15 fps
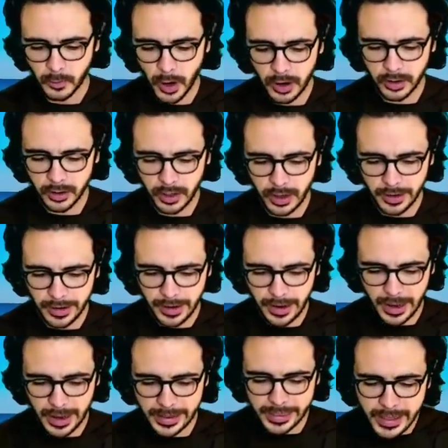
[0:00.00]
Well,
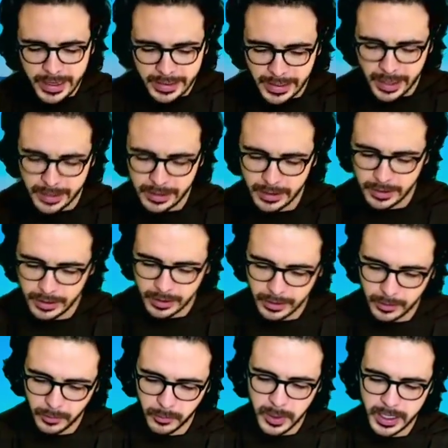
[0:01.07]
I think that
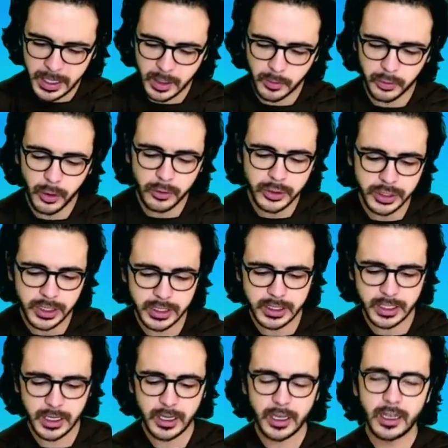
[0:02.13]
we can approach
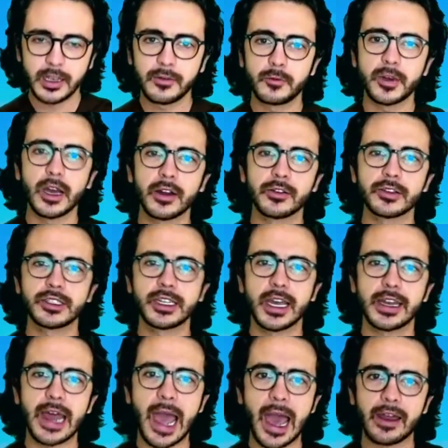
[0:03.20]
this if we
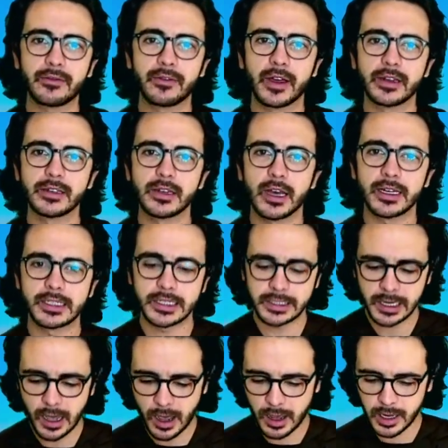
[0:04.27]
understand Advent as a
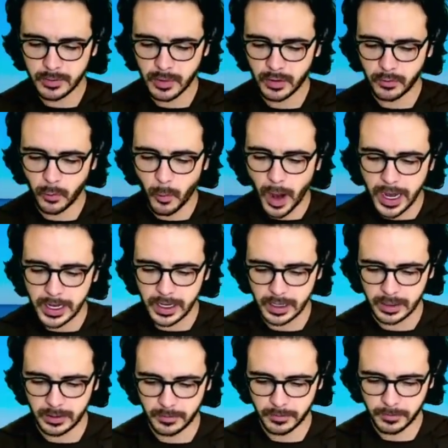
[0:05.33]
time of
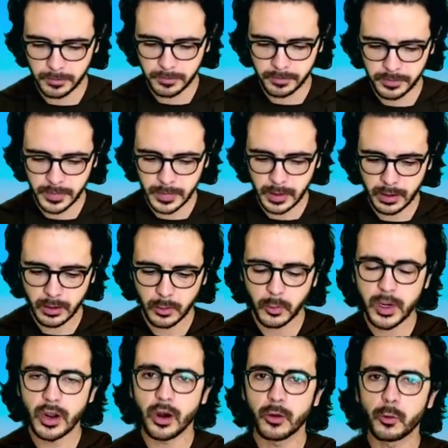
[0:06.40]
waiting.
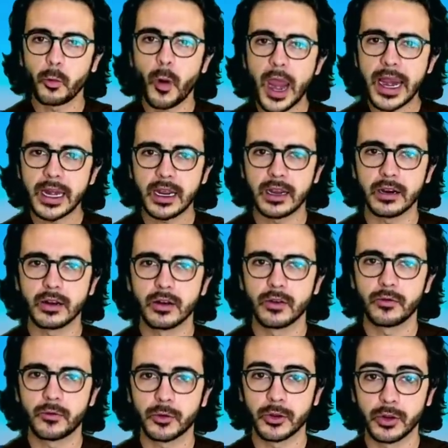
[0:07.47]
We are waiting
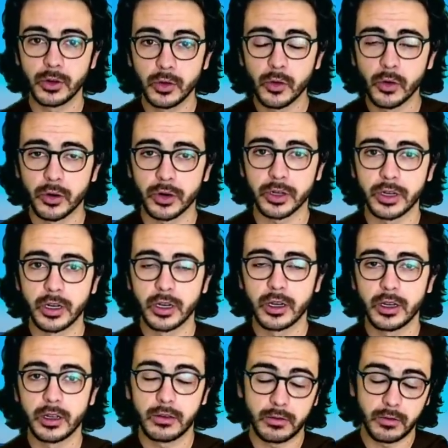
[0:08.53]
for the Lord,
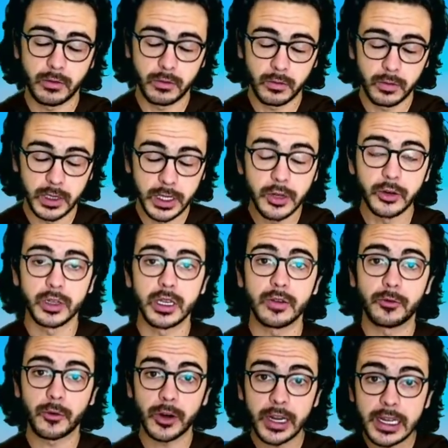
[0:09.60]
literally
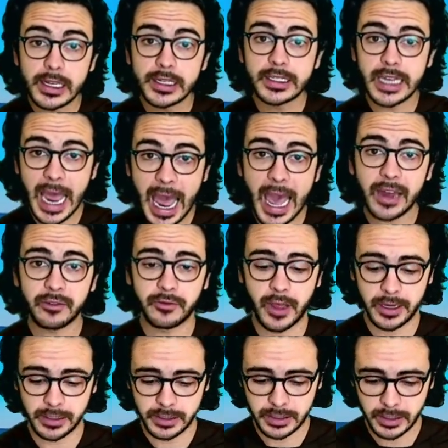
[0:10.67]
for his
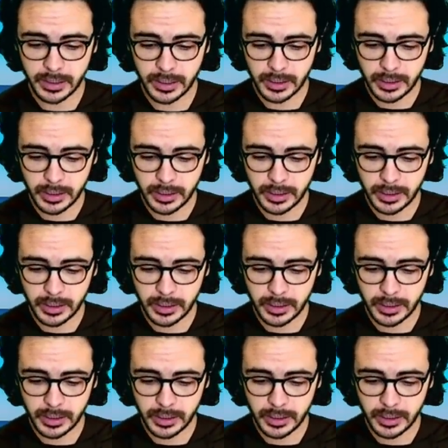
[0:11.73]
advent.